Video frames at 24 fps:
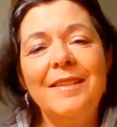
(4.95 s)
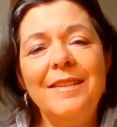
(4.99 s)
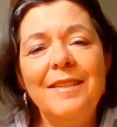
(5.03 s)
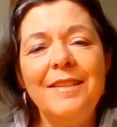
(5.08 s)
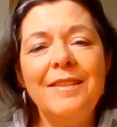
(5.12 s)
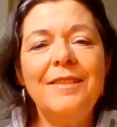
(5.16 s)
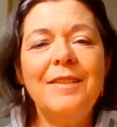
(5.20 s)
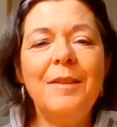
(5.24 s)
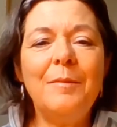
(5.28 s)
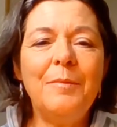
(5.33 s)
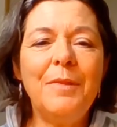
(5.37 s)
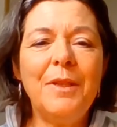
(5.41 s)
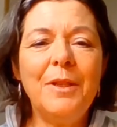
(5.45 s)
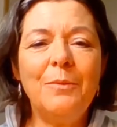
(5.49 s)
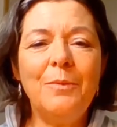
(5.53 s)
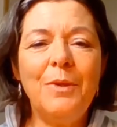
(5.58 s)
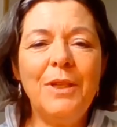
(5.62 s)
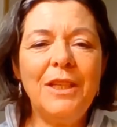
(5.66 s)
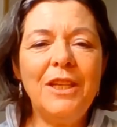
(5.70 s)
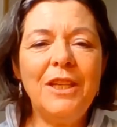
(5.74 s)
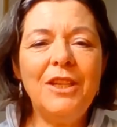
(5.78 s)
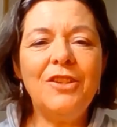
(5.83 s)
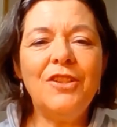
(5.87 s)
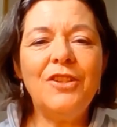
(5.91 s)
This is something
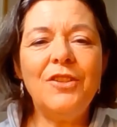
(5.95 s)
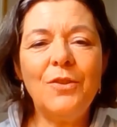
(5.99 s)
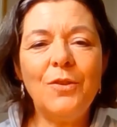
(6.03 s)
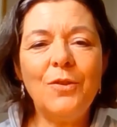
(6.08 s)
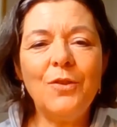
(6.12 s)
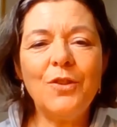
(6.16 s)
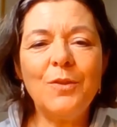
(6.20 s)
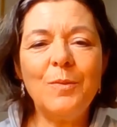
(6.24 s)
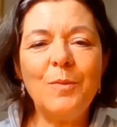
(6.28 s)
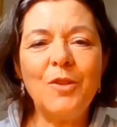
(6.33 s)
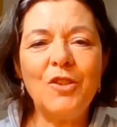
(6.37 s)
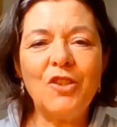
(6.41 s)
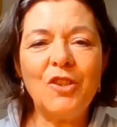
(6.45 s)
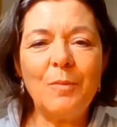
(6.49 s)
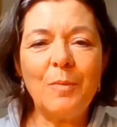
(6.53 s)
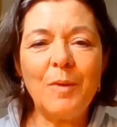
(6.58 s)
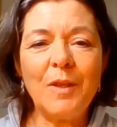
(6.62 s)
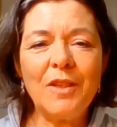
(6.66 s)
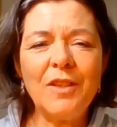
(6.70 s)
we teach in horsemanship.